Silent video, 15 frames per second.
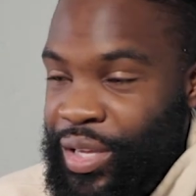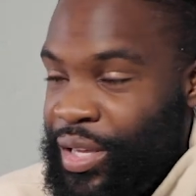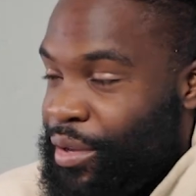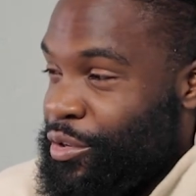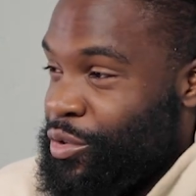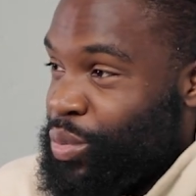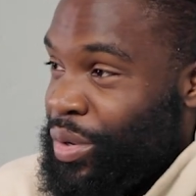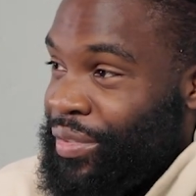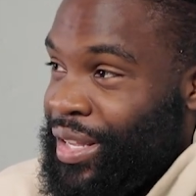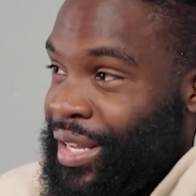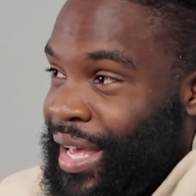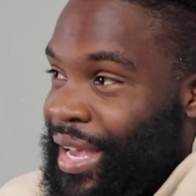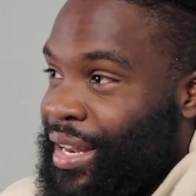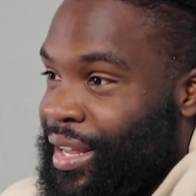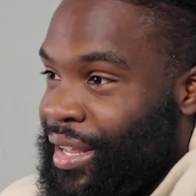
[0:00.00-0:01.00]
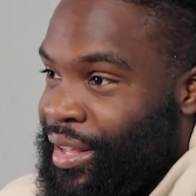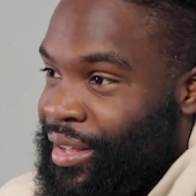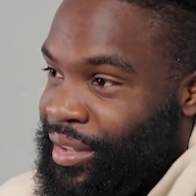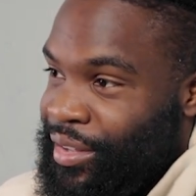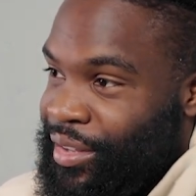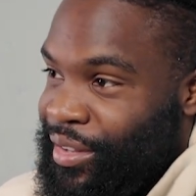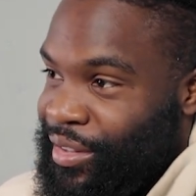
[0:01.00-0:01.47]
Who's with the lady.
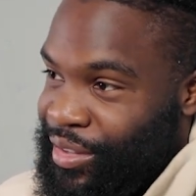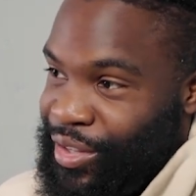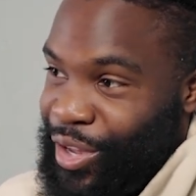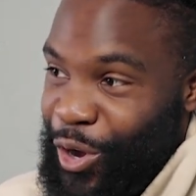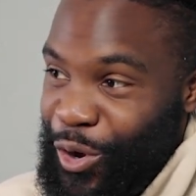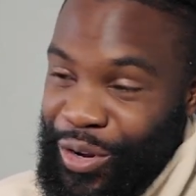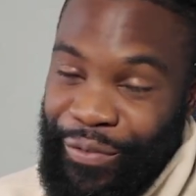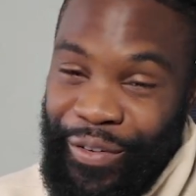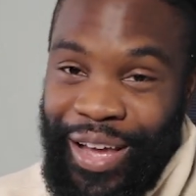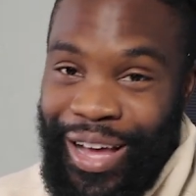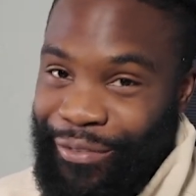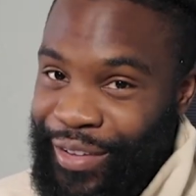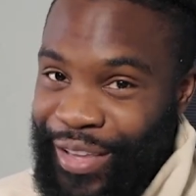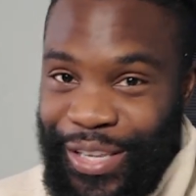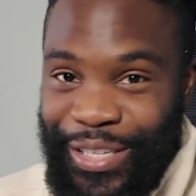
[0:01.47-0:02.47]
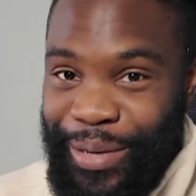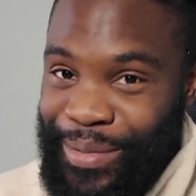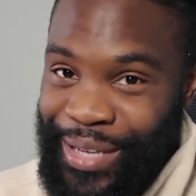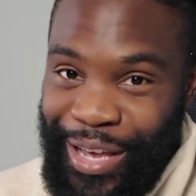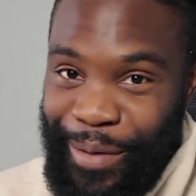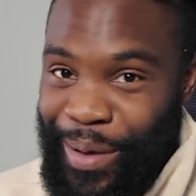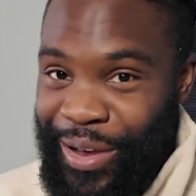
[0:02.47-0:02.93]
The only thing I think he's
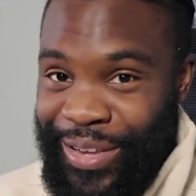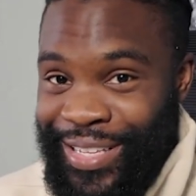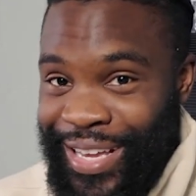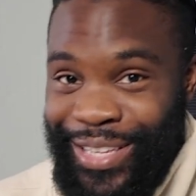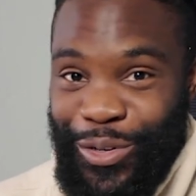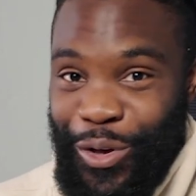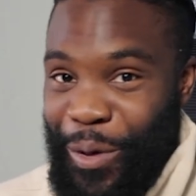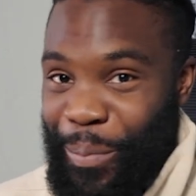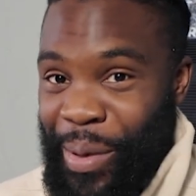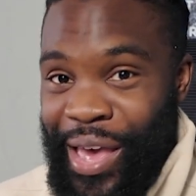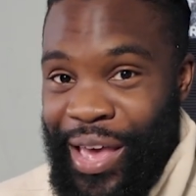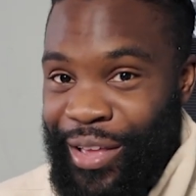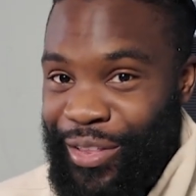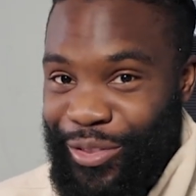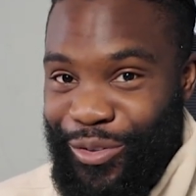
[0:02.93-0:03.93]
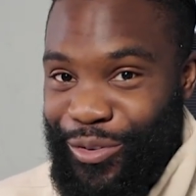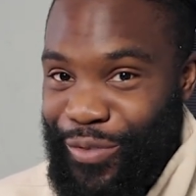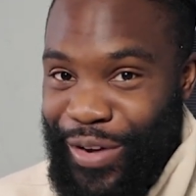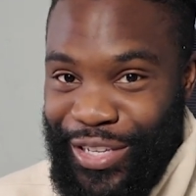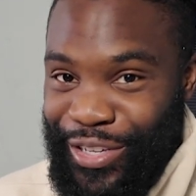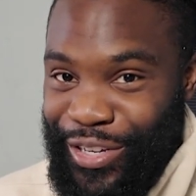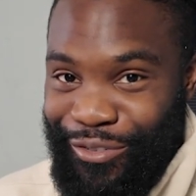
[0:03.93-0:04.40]
upset about is that he's got to pay the
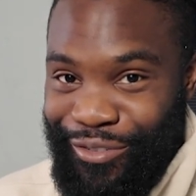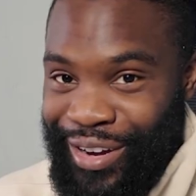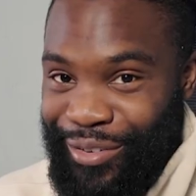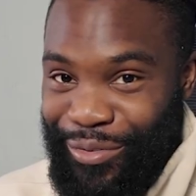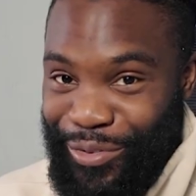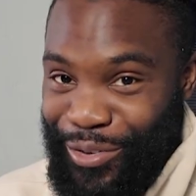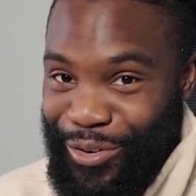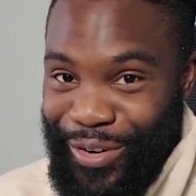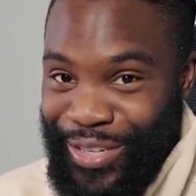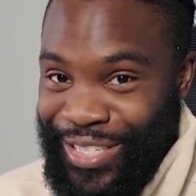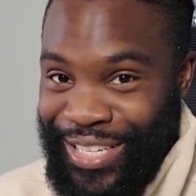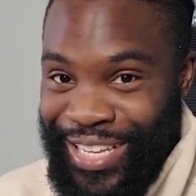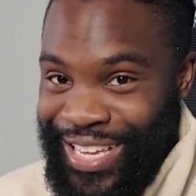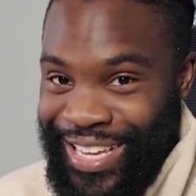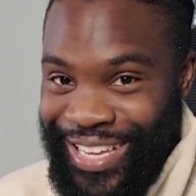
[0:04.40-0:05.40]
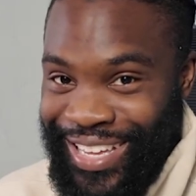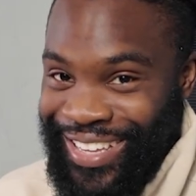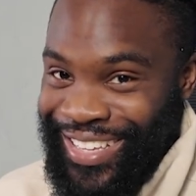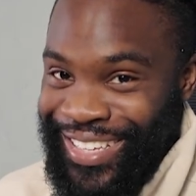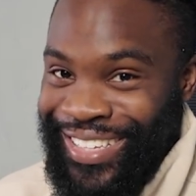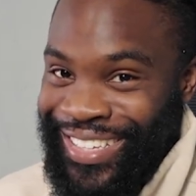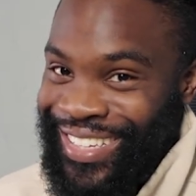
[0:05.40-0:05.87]
rest of the rent for the rest of the year.
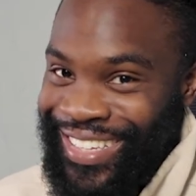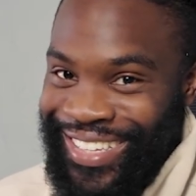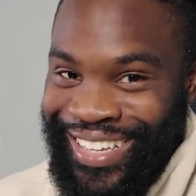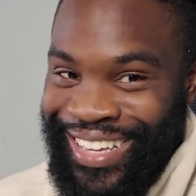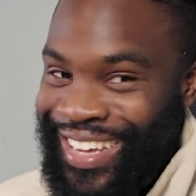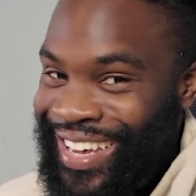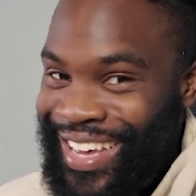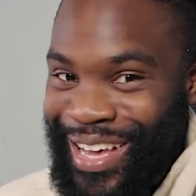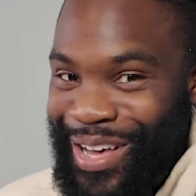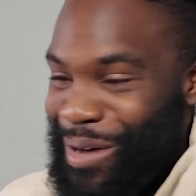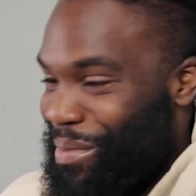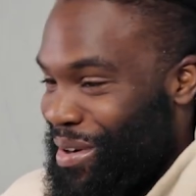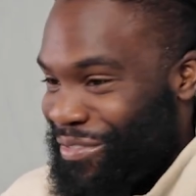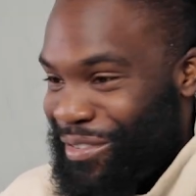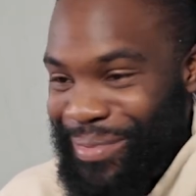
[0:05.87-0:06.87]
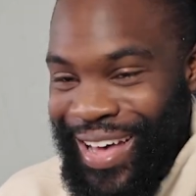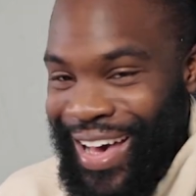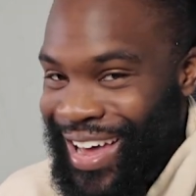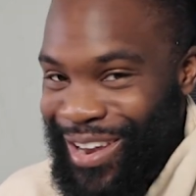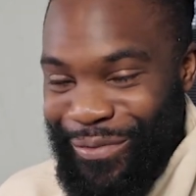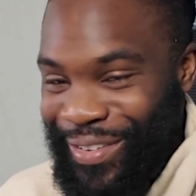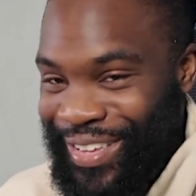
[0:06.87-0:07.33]
Apart from that,
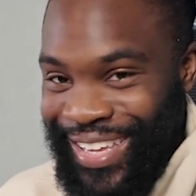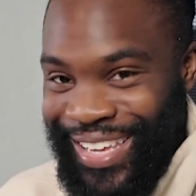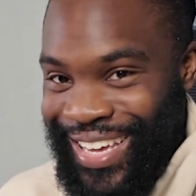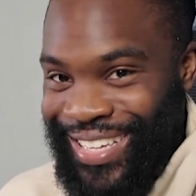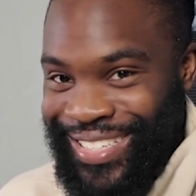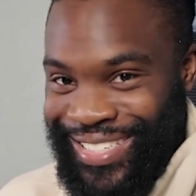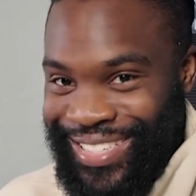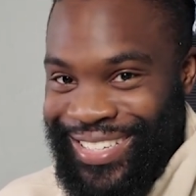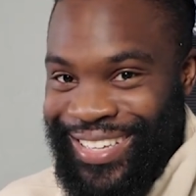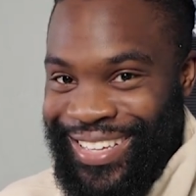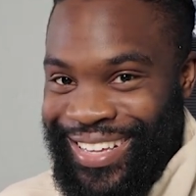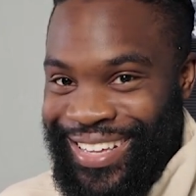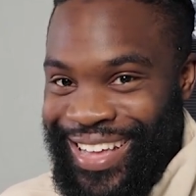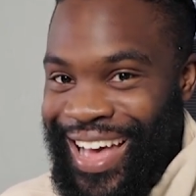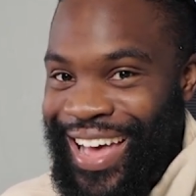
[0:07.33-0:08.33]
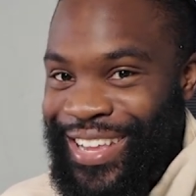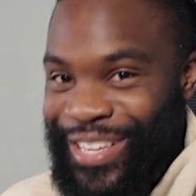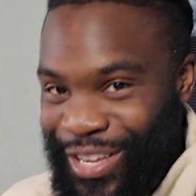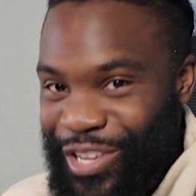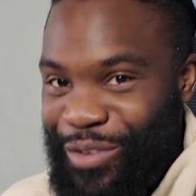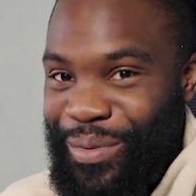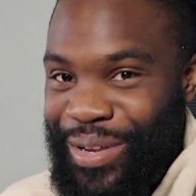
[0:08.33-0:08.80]
I don't think he cares. I
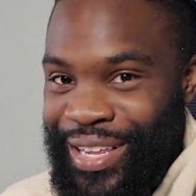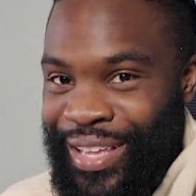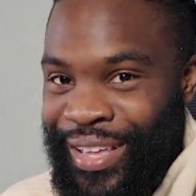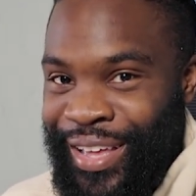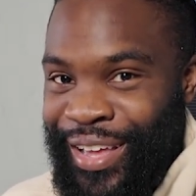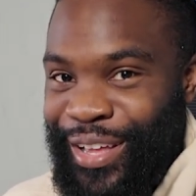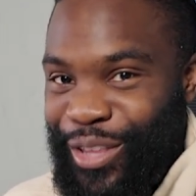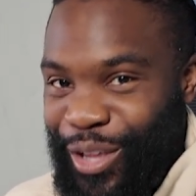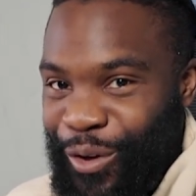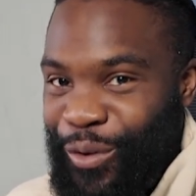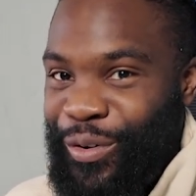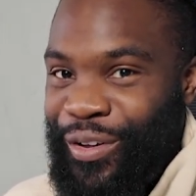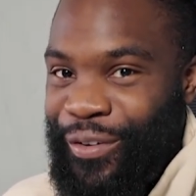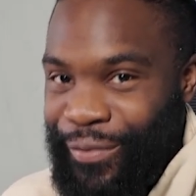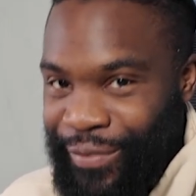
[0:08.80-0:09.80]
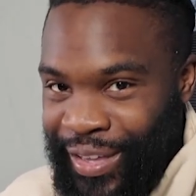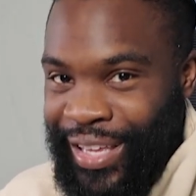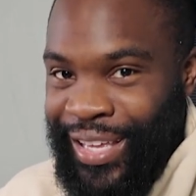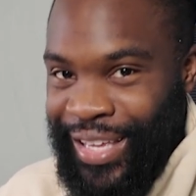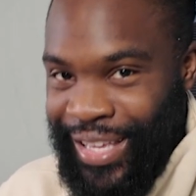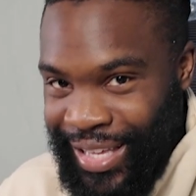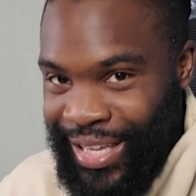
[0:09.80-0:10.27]
genuinely don't
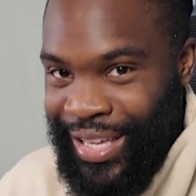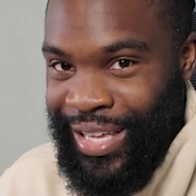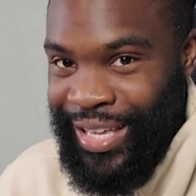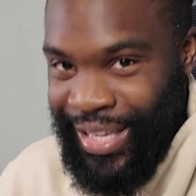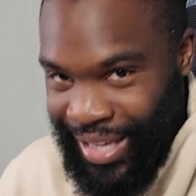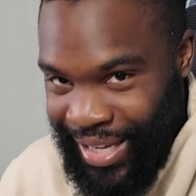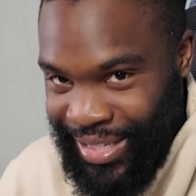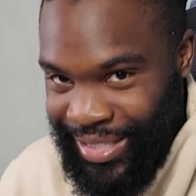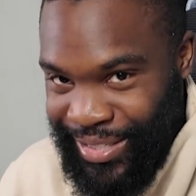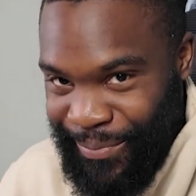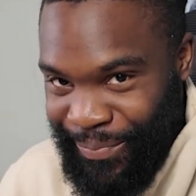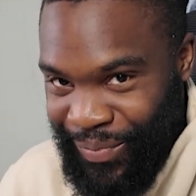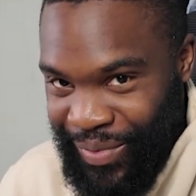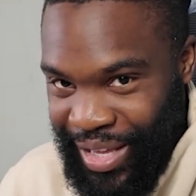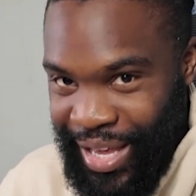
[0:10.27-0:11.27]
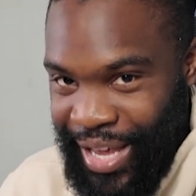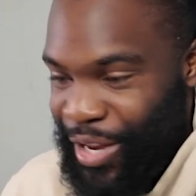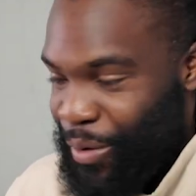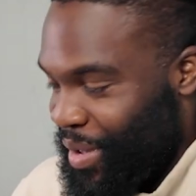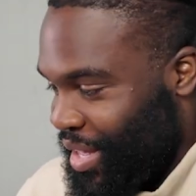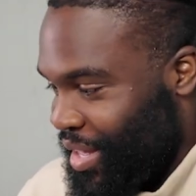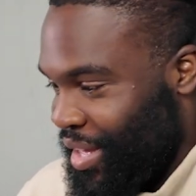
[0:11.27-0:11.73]
think he cares.
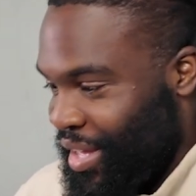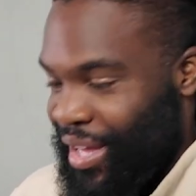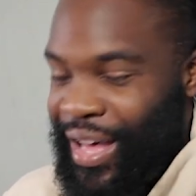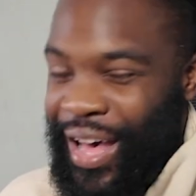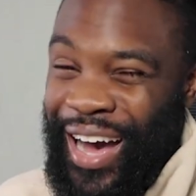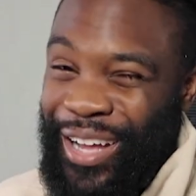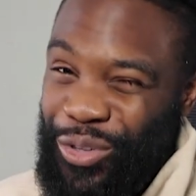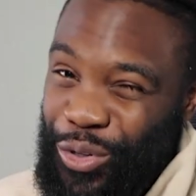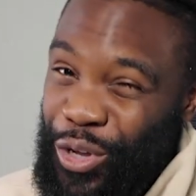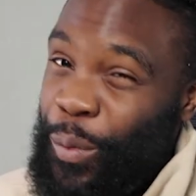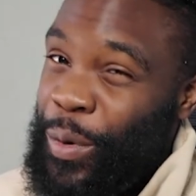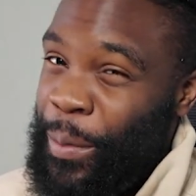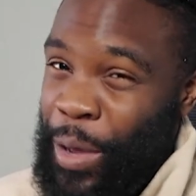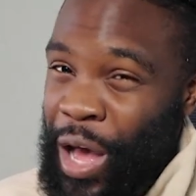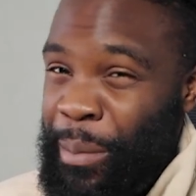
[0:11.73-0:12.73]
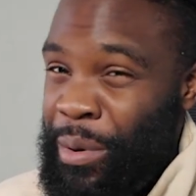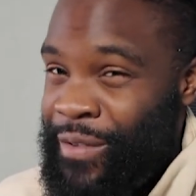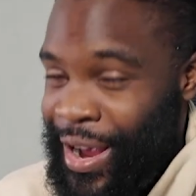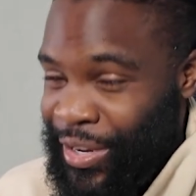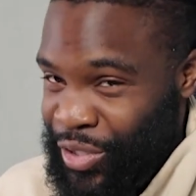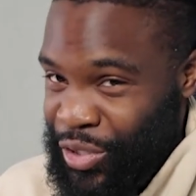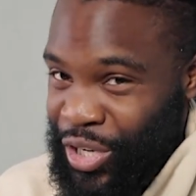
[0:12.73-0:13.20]
Anyway, I do not want to become a
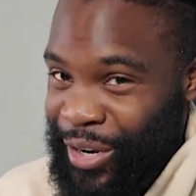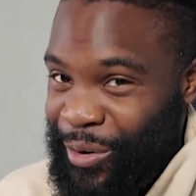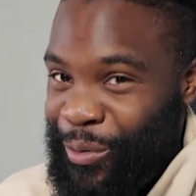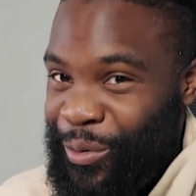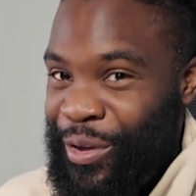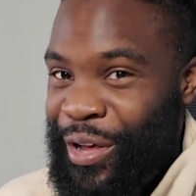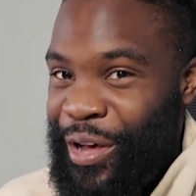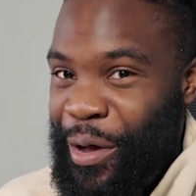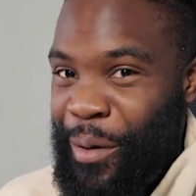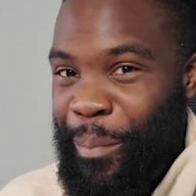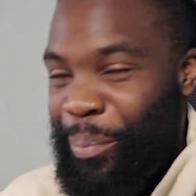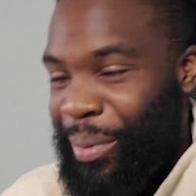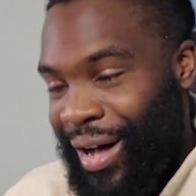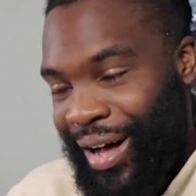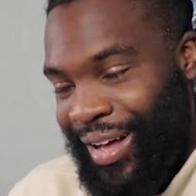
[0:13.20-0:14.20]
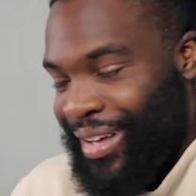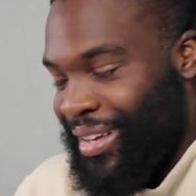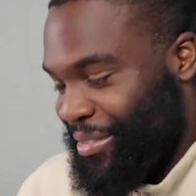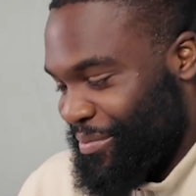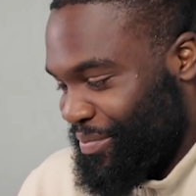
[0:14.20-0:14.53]
reaction channel, but